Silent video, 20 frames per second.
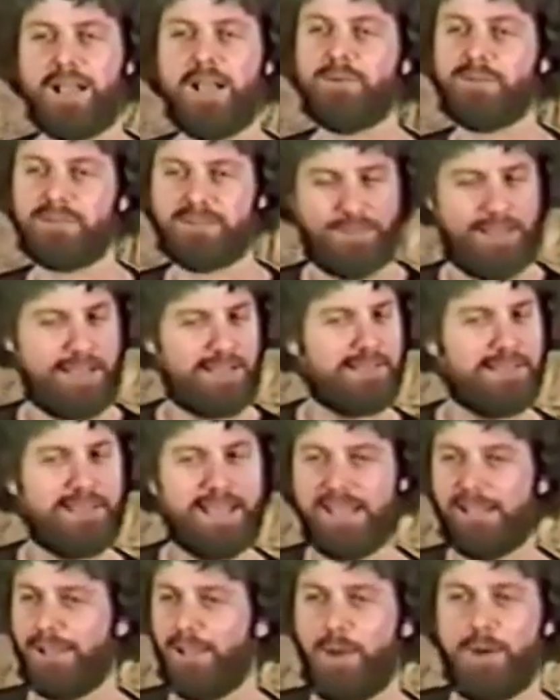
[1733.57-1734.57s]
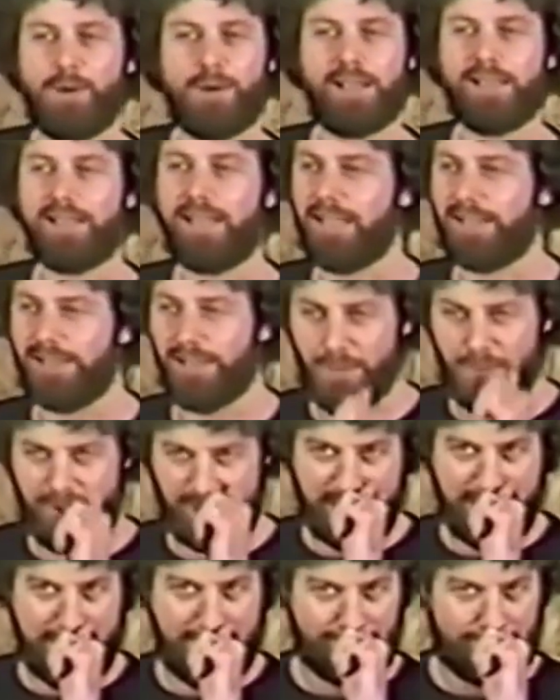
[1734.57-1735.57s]
I was, I laid low. I laid low
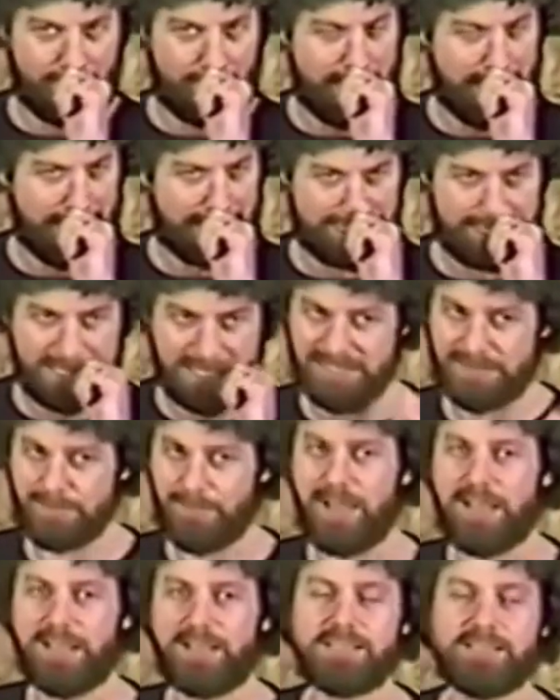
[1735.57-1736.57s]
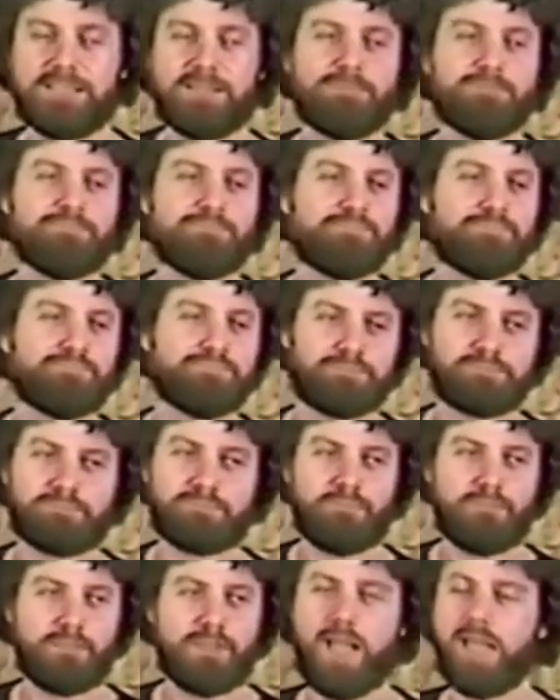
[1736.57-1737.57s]
on that for about six months.
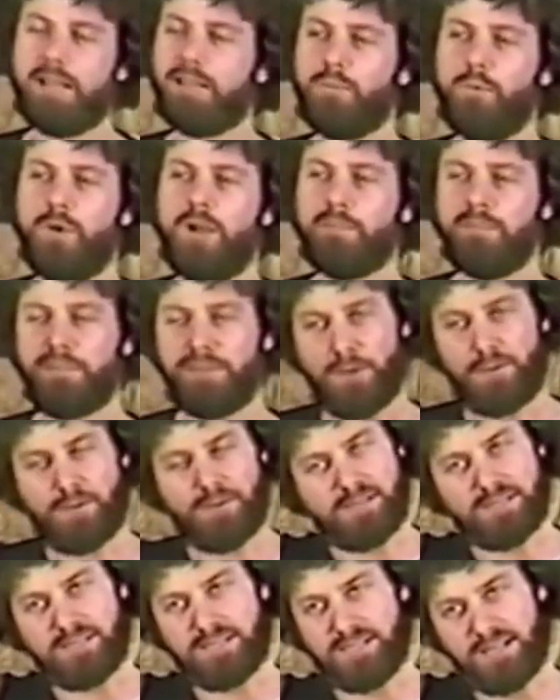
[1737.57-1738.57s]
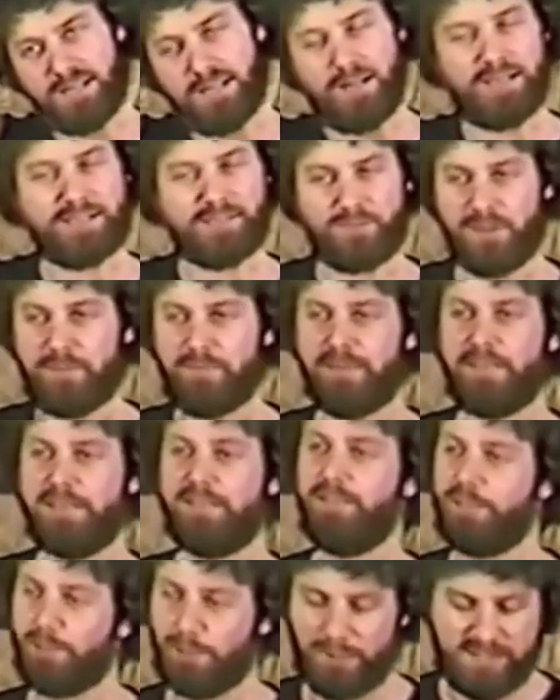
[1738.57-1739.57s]
I didn't want to be known as a singer. I just wanted to be a
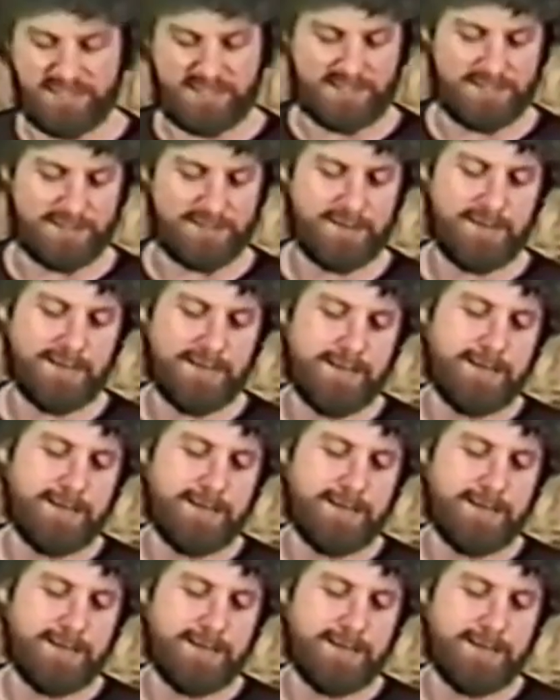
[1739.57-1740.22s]
good Christian.